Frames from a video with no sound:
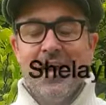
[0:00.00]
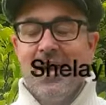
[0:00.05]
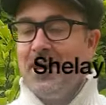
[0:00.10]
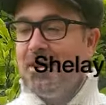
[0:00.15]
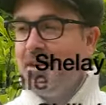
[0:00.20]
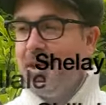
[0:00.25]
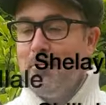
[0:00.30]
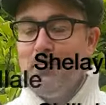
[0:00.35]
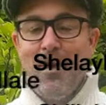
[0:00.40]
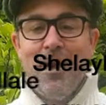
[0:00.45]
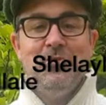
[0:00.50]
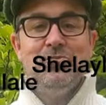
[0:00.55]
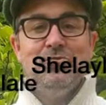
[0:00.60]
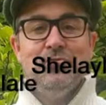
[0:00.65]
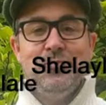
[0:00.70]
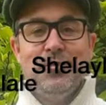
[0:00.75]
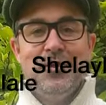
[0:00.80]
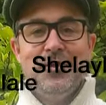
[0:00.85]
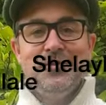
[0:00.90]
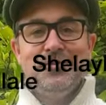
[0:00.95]
and the amount of
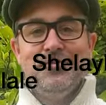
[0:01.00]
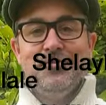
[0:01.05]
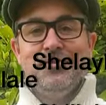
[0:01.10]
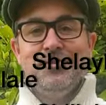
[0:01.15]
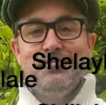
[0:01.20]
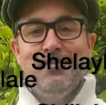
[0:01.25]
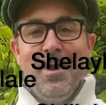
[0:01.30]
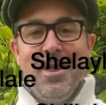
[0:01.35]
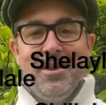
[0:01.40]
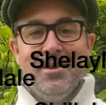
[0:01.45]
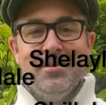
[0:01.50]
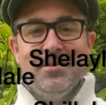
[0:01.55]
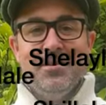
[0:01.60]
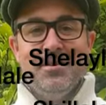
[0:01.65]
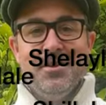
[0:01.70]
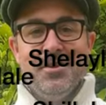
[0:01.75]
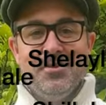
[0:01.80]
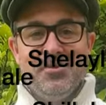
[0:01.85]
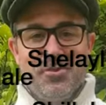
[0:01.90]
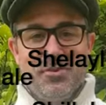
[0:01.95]
ways they're spelt
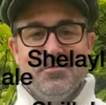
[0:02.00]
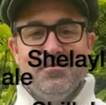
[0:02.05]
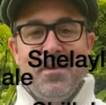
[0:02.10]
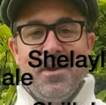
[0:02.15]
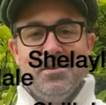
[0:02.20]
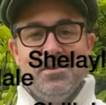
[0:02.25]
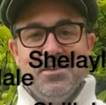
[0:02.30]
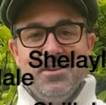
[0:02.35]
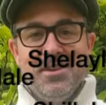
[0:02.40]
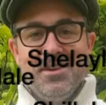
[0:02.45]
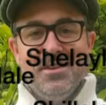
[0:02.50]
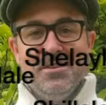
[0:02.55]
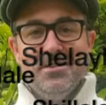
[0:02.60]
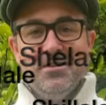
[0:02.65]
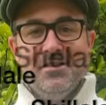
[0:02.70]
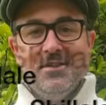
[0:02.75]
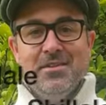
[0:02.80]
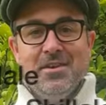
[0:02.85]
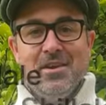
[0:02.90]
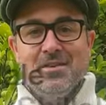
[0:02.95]
it's just fascinating
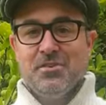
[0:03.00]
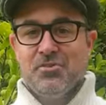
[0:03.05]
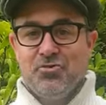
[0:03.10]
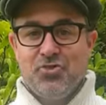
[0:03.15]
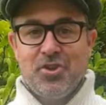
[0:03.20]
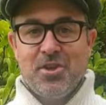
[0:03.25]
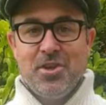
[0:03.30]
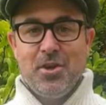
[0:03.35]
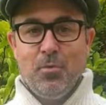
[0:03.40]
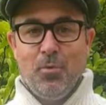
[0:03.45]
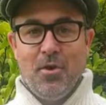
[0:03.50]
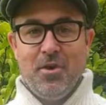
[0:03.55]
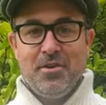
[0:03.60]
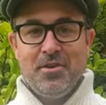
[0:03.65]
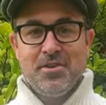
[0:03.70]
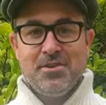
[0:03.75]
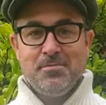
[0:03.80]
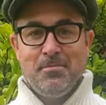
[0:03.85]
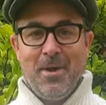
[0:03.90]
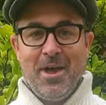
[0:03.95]
it's a tricky word to
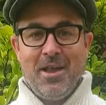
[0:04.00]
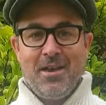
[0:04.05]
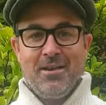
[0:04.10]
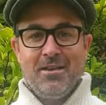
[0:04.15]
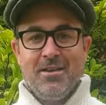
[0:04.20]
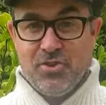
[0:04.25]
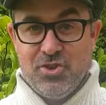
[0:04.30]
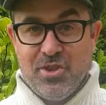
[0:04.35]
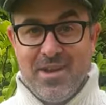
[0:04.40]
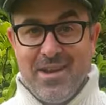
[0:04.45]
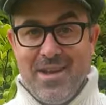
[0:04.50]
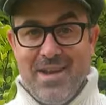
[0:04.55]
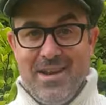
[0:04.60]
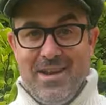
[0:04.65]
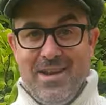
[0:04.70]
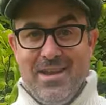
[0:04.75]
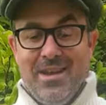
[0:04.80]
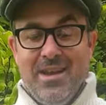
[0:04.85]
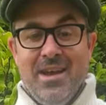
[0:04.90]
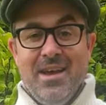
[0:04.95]
spell
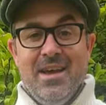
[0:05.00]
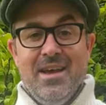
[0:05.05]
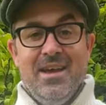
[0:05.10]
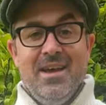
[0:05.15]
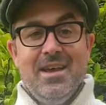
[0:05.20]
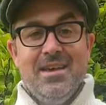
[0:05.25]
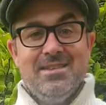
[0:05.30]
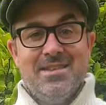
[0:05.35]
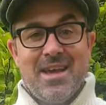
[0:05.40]
shillelagh is